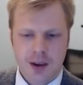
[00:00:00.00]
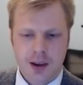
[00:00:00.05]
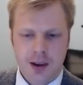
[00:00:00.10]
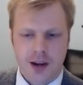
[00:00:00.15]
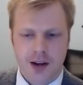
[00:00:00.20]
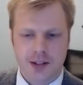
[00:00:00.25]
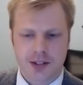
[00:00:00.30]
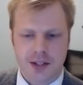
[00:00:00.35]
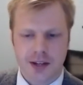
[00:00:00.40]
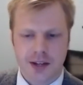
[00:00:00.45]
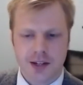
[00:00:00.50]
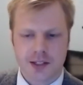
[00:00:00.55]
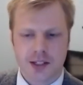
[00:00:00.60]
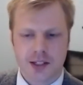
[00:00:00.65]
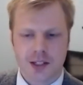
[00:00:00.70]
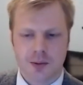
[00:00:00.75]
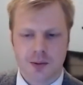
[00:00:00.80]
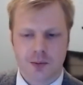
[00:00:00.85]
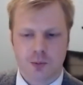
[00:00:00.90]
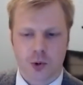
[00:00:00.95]
It is easy
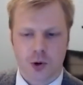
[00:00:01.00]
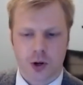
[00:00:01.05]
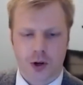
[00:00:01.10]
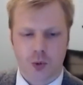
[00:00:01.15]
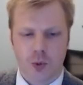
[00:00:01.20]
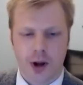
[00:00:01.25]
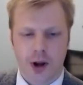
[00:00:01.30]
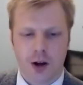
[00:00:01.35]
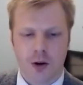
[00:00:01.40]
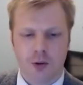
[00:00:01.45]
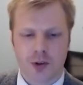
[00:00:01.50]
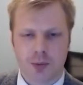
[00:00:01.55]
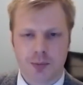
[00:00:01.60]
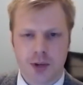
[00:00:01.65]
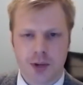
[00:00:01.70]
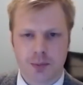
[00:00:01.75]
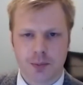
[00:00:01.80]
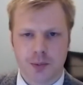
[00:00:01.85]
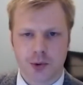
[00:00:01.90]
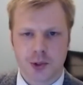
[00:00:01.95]
to work well with
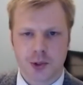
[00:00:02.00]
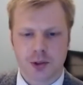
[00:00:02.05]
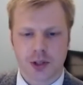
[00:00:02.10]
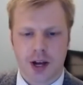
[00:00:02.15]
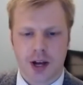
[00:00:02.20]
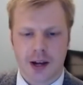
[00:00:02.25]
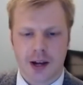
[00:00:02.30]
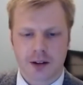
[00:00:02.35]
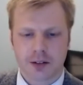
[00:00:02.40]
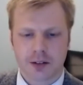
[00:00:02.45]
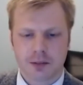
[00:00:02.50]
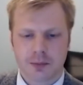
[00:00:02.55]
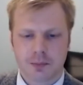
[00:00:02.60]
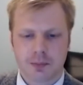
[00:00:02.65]
people you like,